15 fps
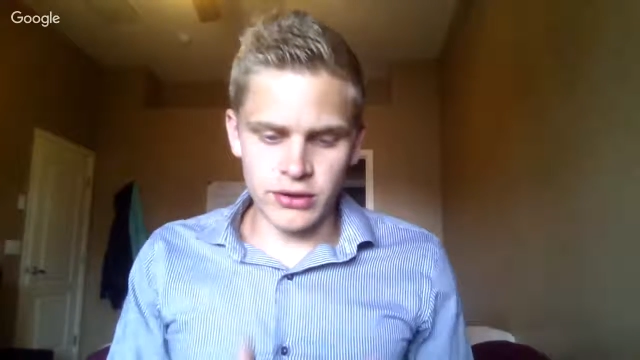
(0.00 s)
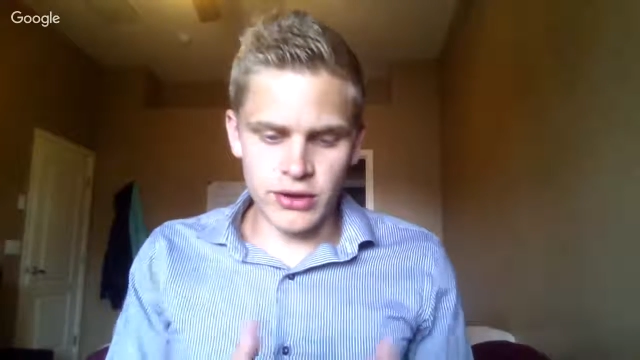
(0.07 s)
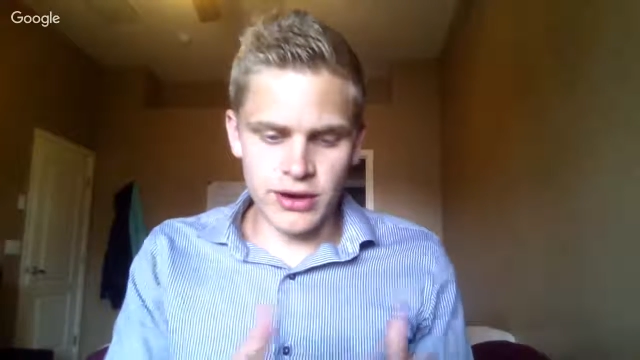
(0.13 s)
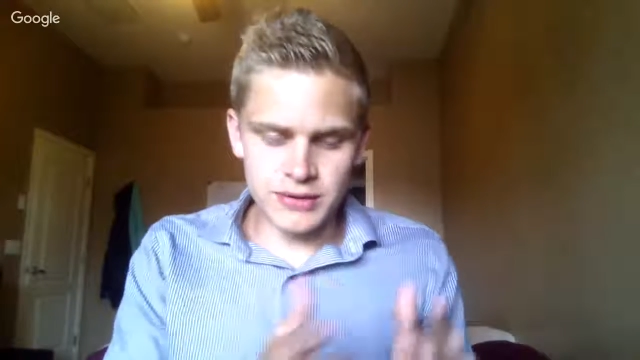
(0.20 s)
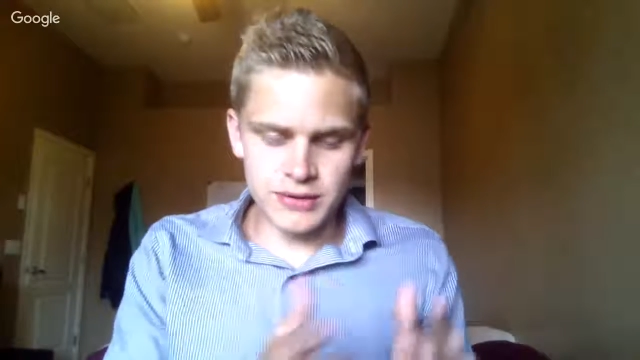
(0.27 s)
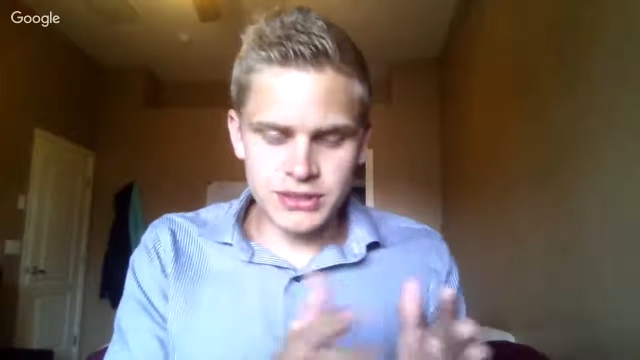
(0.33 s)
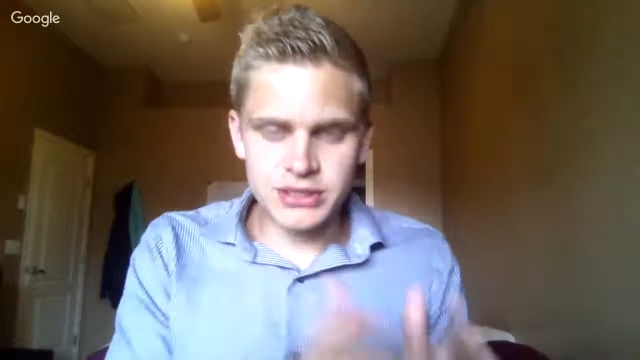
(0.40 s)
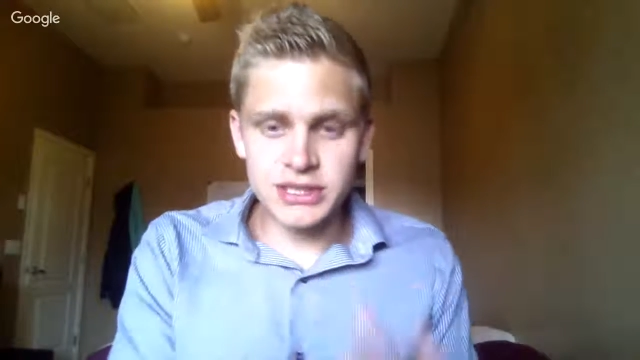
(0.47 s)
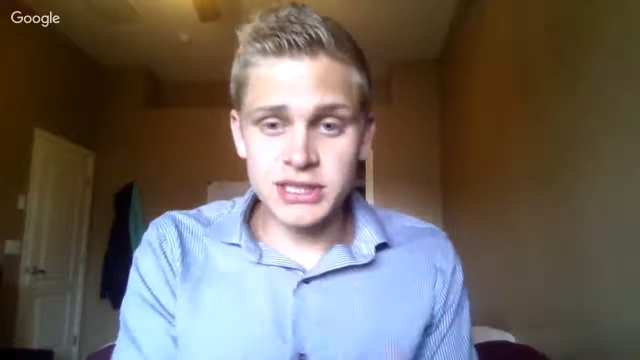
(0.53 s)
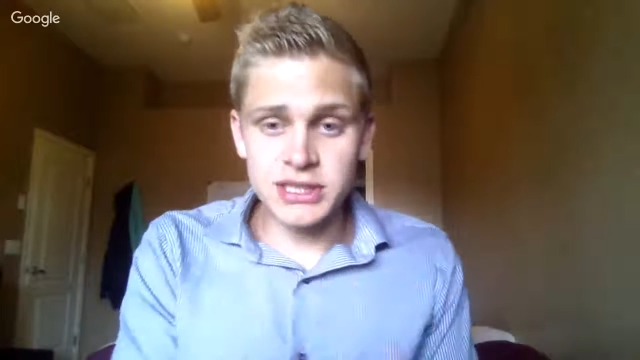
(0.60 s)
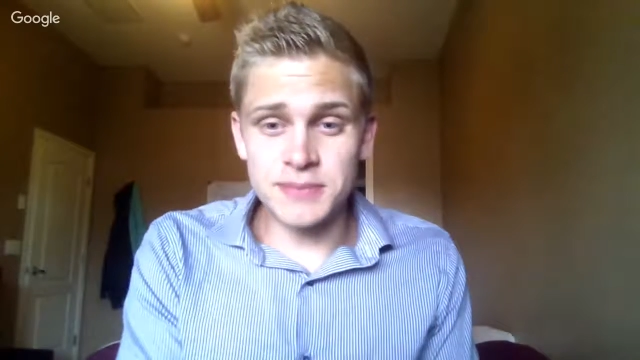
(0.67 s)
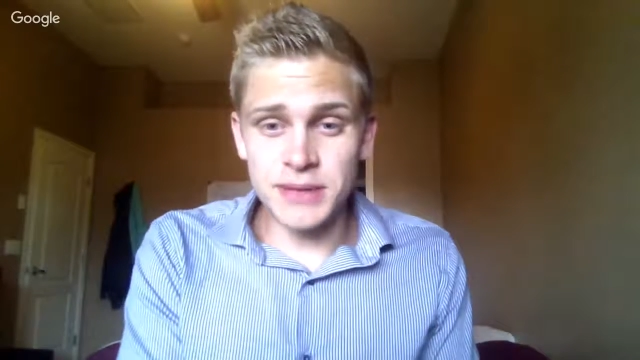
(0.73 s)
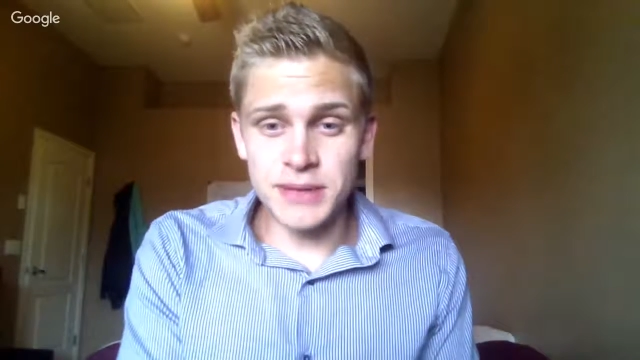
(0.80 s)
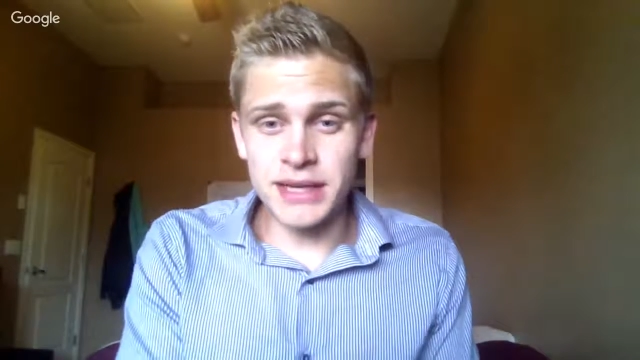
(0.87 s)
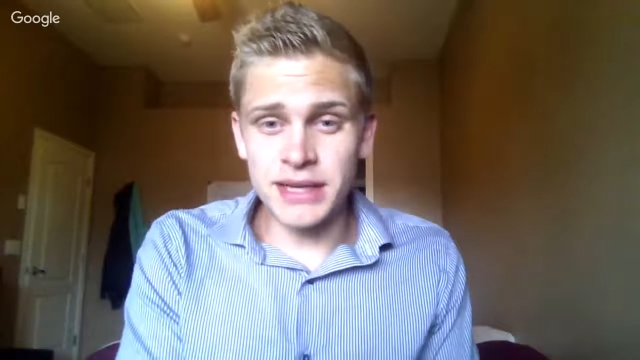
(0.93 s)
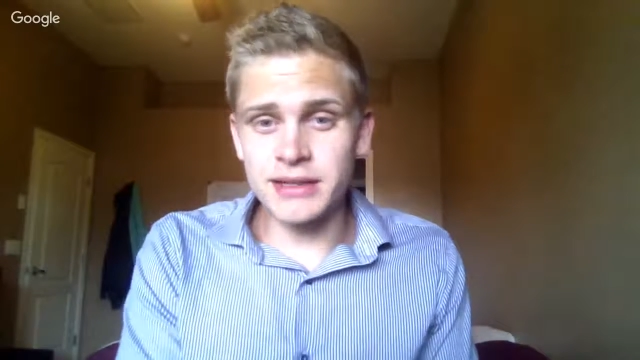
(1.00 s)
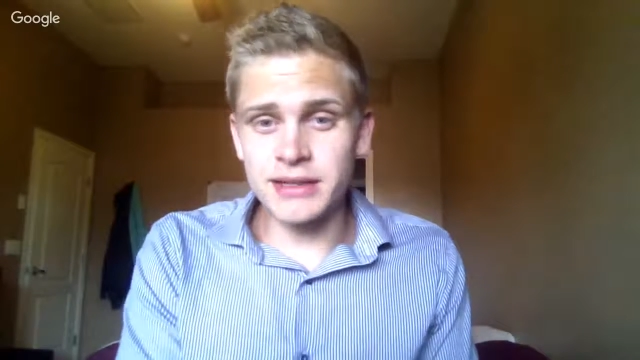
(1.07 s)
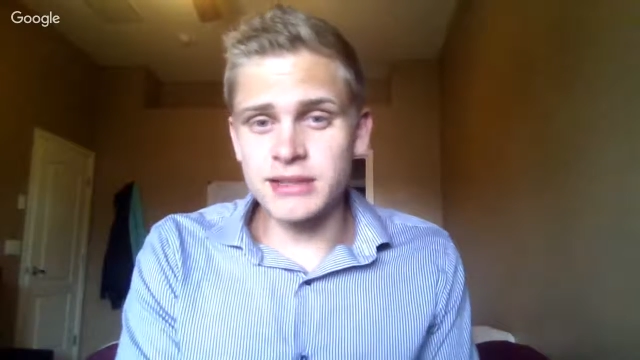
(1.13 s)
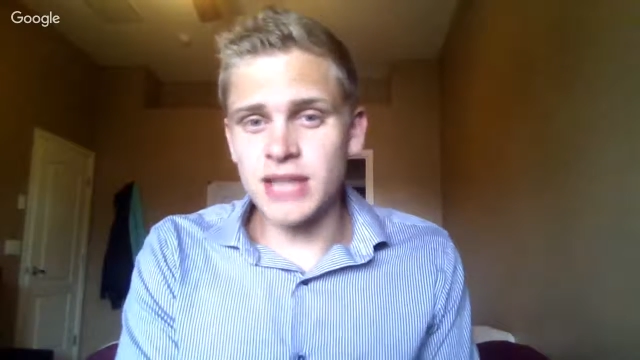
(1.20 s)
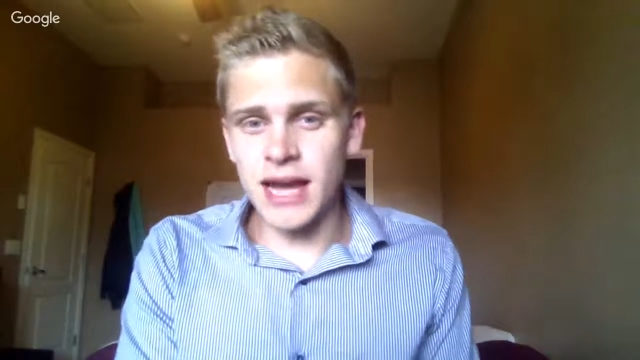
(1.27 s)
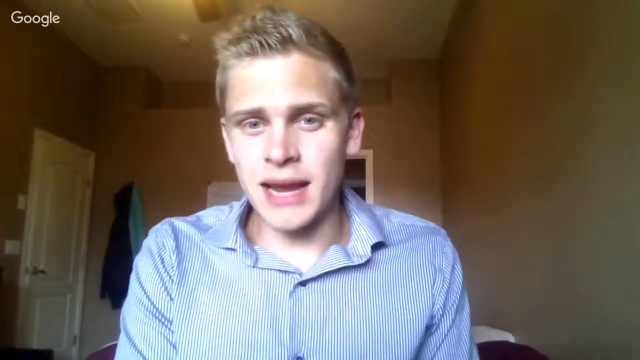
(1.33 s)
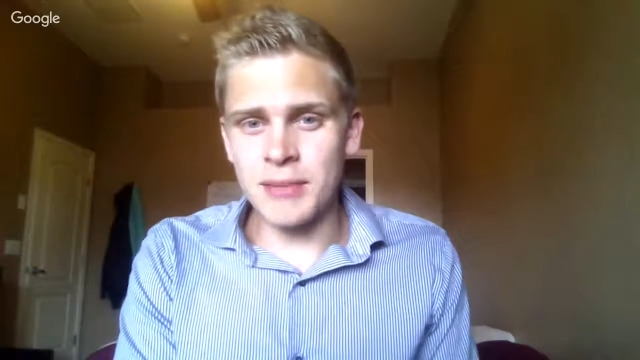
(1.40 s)
obviously spending the
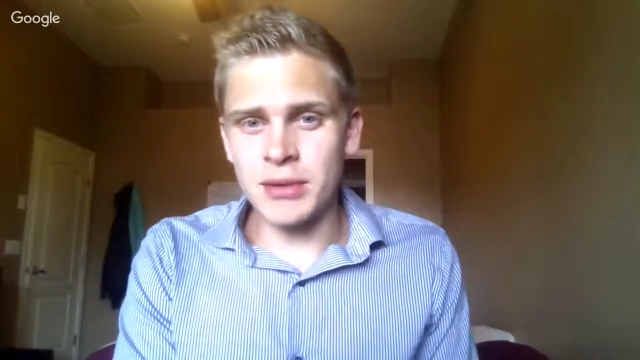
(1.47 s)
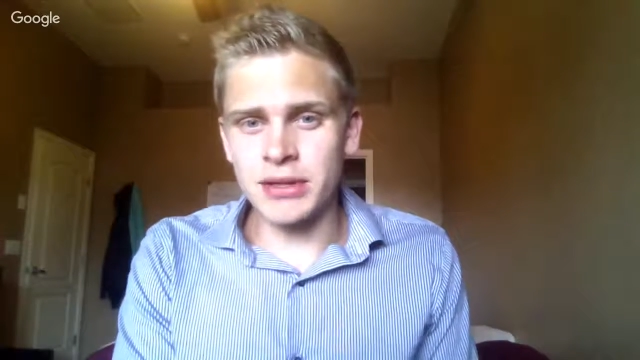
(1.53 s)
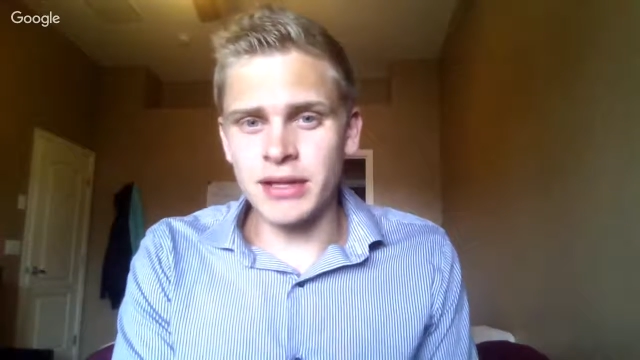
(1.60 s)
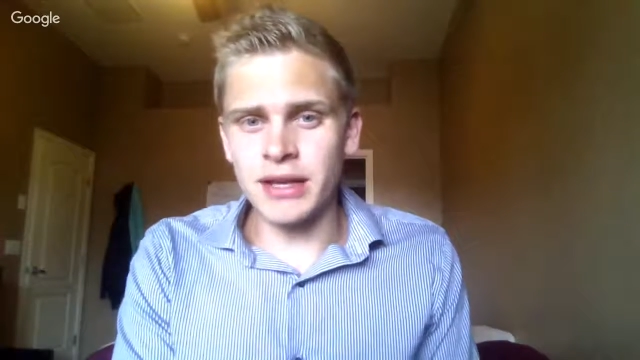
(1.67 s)
time on